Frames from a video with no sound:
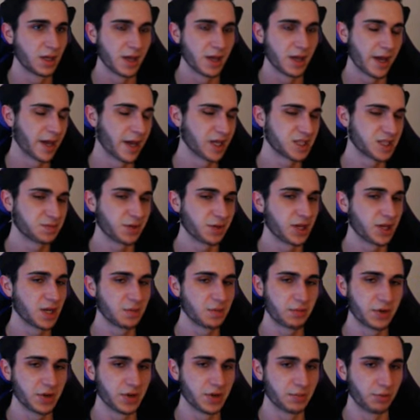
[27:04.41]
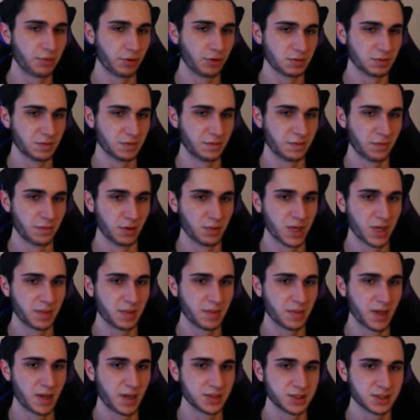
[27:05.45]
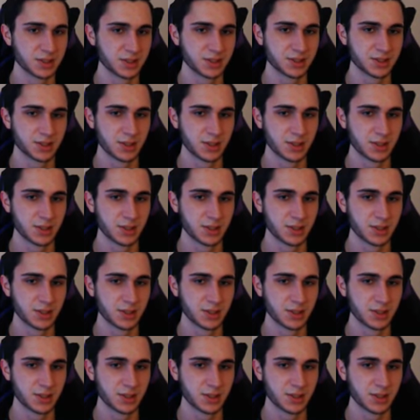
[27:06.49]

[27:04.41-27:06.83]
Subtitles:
I explained it pretty poorly before, my apologies.